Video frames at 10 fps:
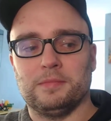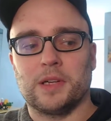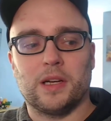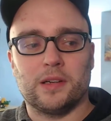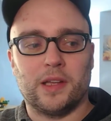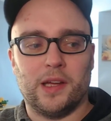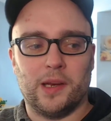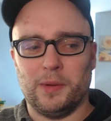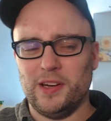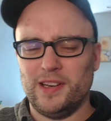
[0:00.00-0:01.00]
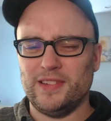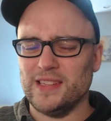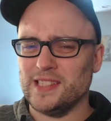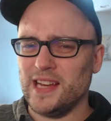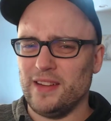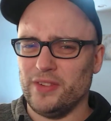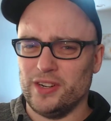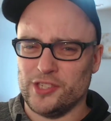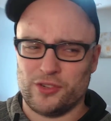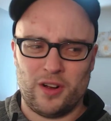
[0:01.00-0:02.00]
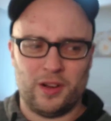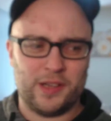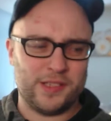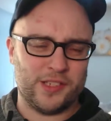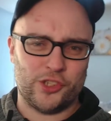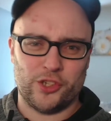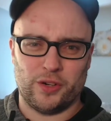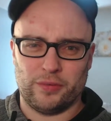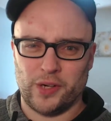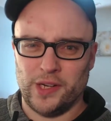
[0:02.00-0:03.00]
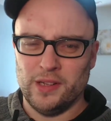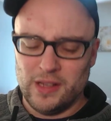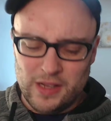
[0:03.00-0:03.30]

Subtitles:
cotton candy. But it's not very strong because it's sugar-free.